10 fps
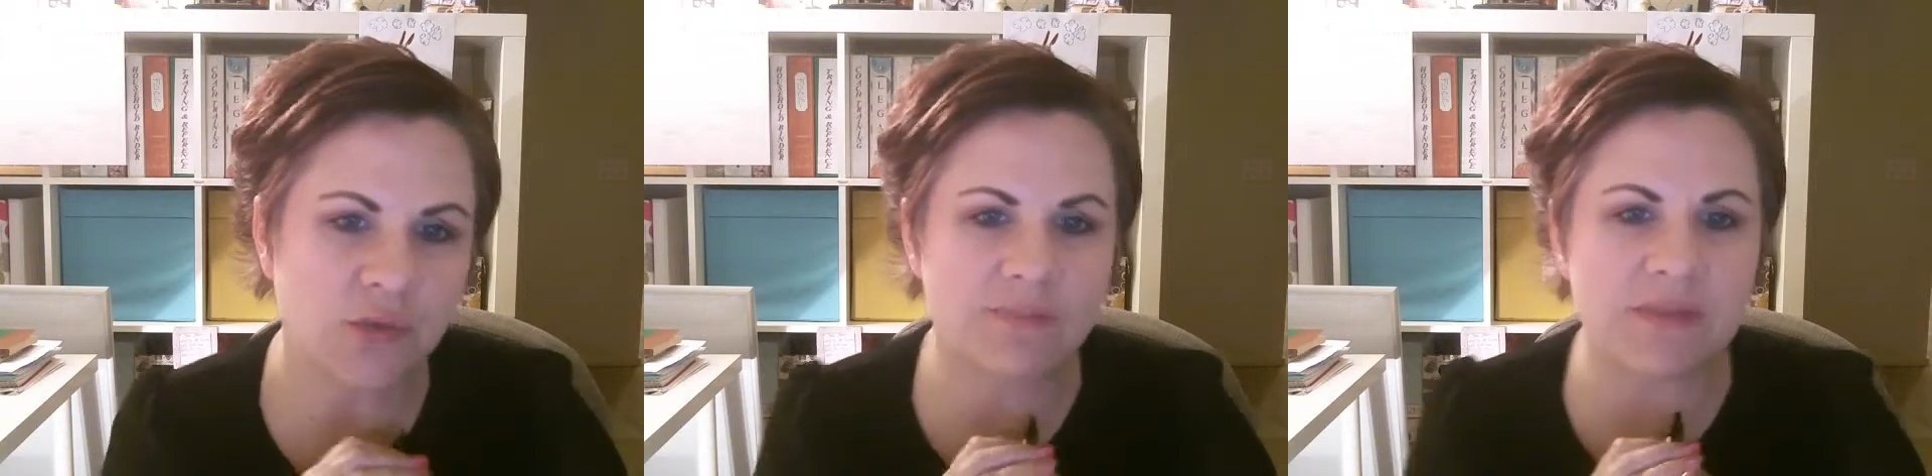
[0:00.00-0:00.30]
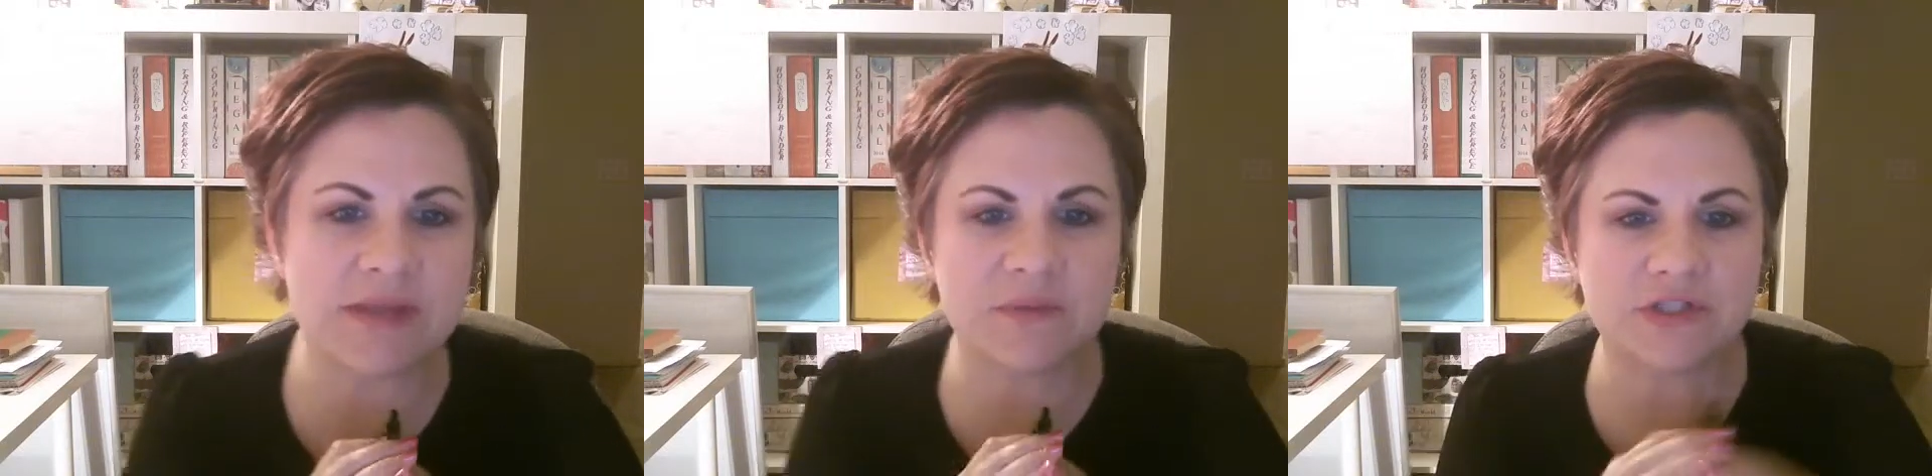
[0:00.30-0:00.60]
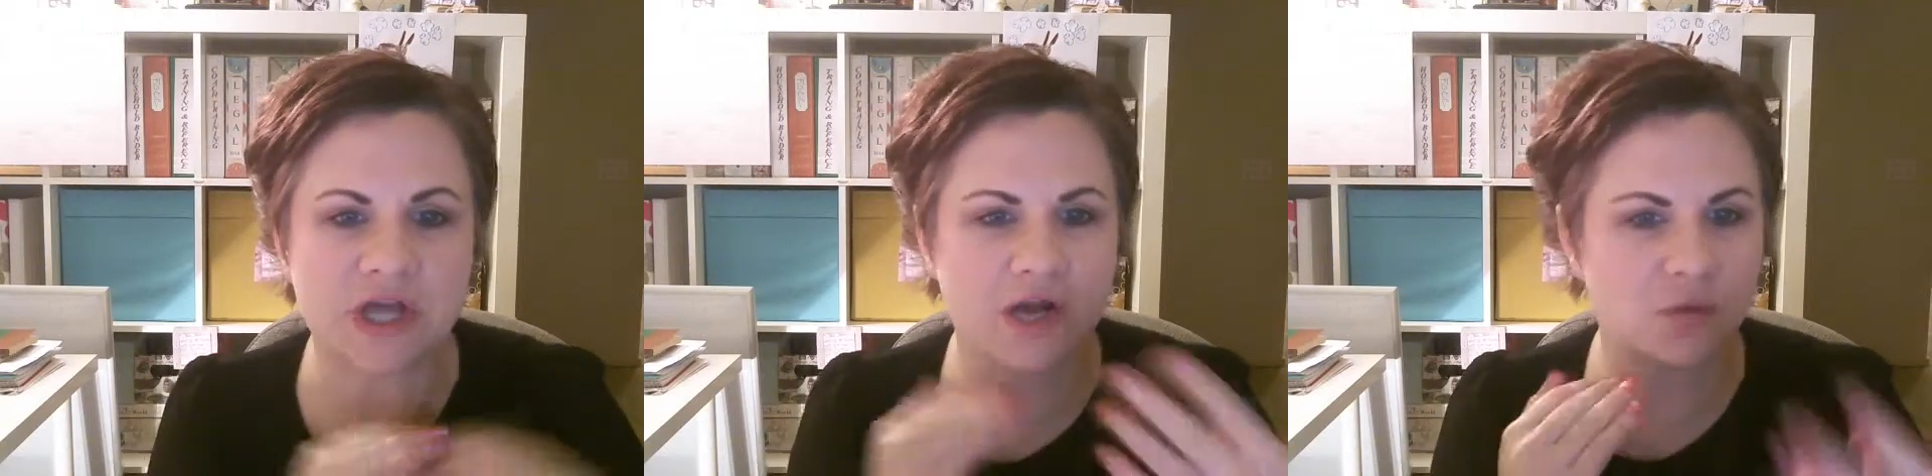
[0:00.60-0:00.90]
when people
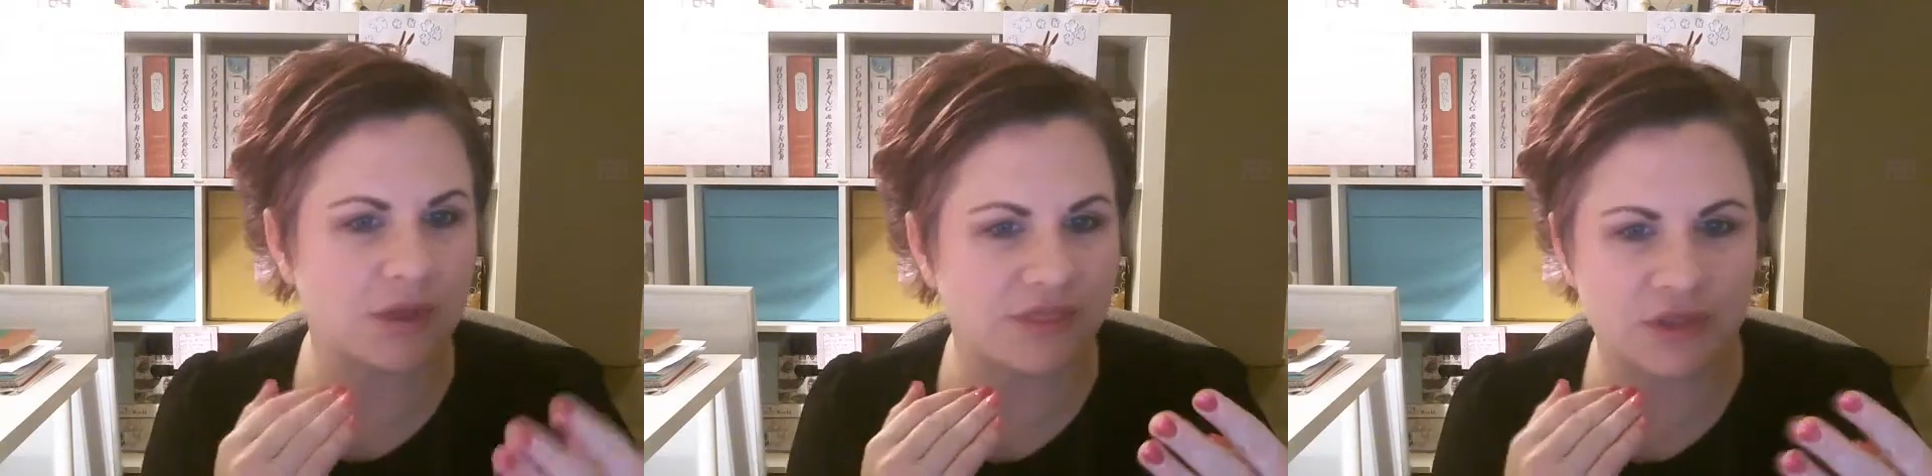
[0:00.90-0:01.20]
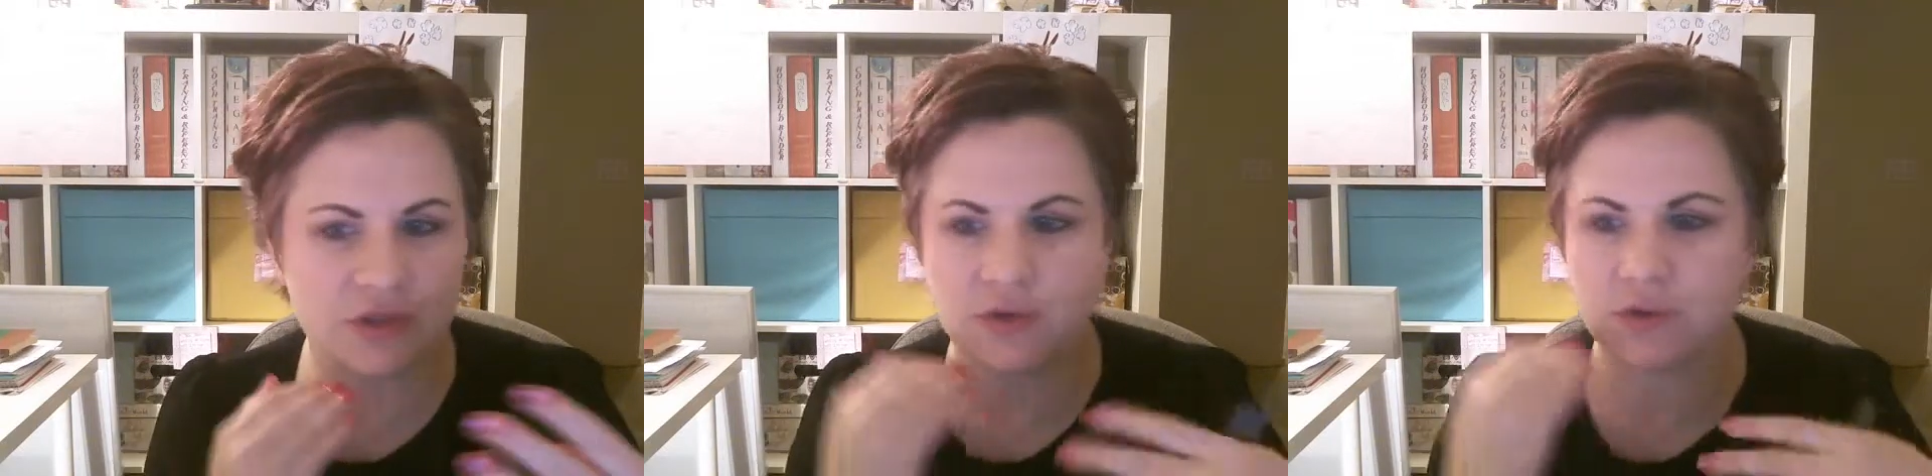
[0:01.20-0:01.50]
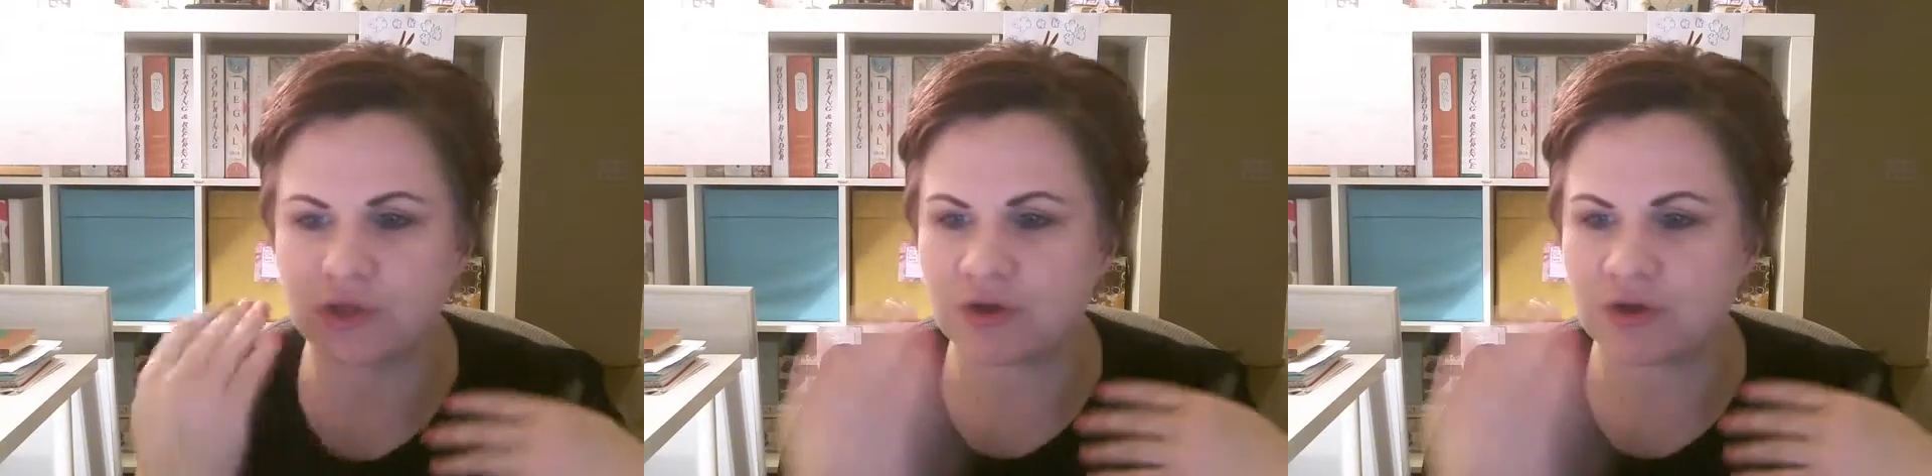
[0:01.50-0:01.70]
talk with you or you